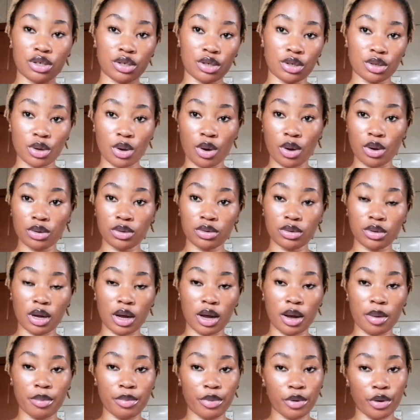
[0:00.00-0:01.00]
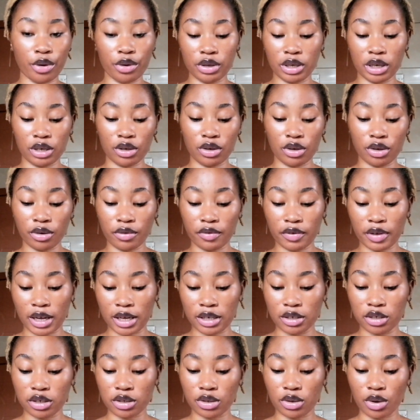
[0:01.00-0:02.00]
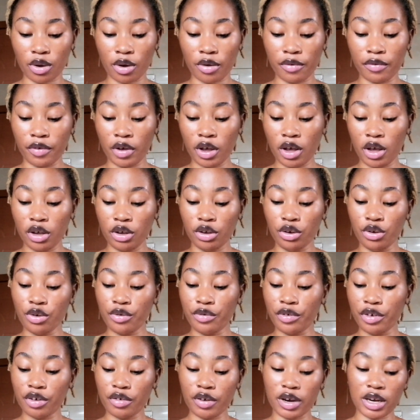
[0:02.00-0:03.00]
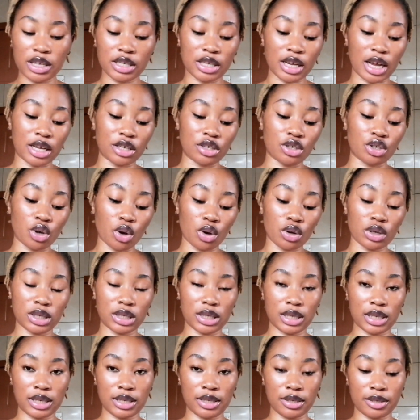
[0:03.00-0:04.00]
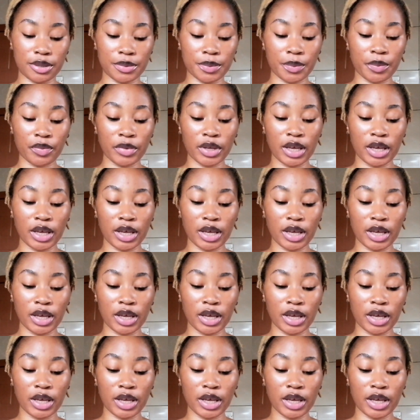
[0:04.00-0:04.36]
sun burn and all of that stuff, UV rays and toxins.